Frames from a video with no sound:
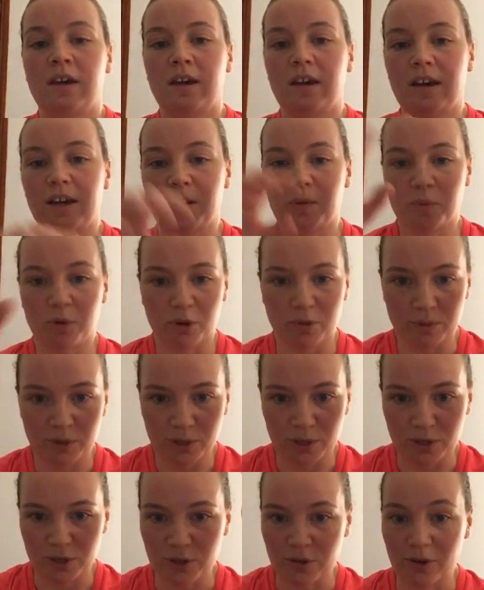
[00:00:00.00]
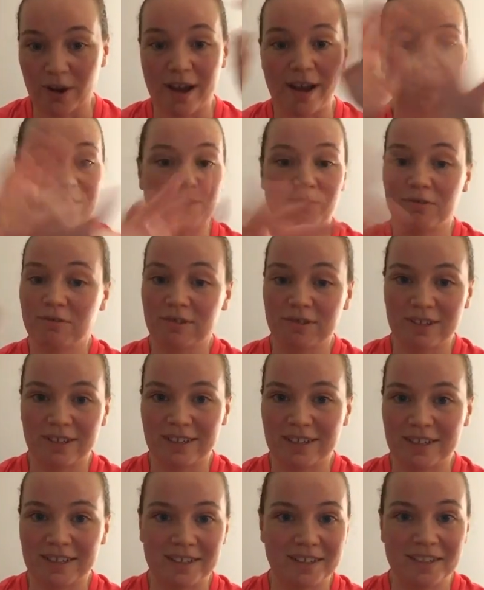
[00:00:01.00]
And I promise you, your hand will feel like
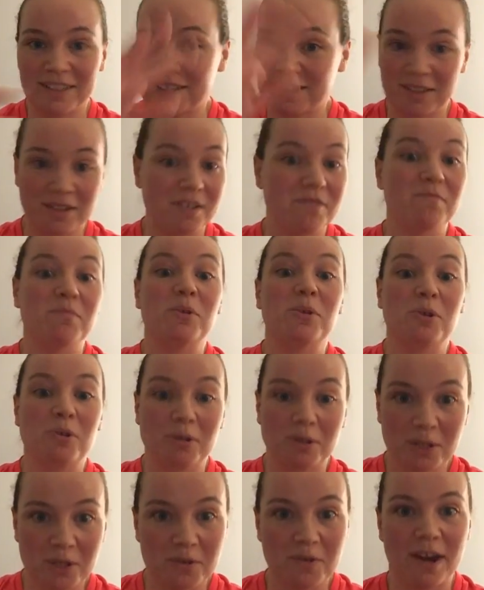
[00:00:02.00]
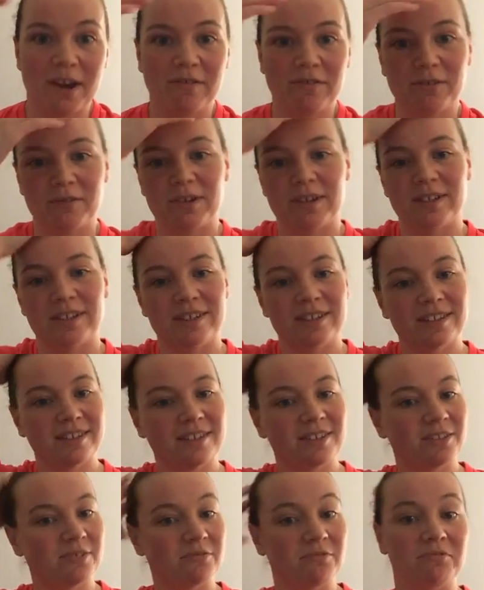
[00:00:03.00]
it doesn't even belong to you afterwards.
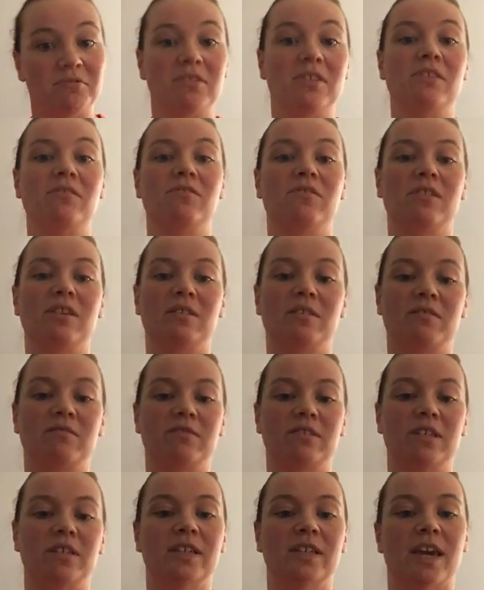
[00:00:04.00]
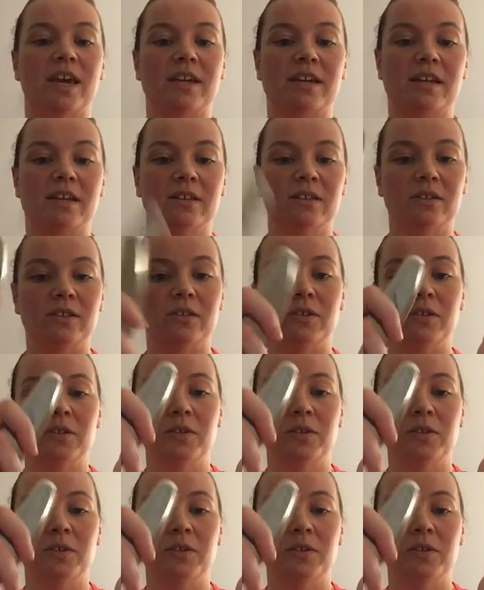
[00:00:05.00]
It's a really, really lovely technique to do.